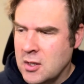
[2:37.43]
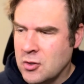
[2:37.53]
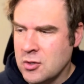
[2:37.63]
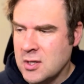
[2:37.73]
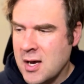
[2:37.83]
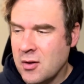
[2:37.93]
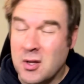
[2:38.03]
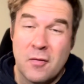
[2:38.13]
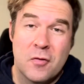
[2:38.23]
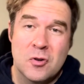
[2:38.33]
Turns
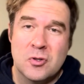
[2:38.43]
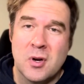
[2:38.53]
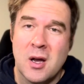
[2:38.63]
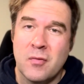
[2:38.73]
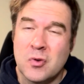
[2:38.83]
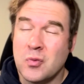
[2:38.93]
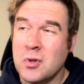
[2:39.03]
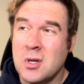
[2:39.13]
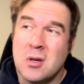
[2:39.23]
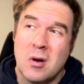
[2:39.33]
out that first drive was
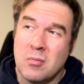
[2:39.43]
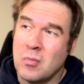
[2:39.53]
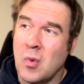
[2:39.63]
really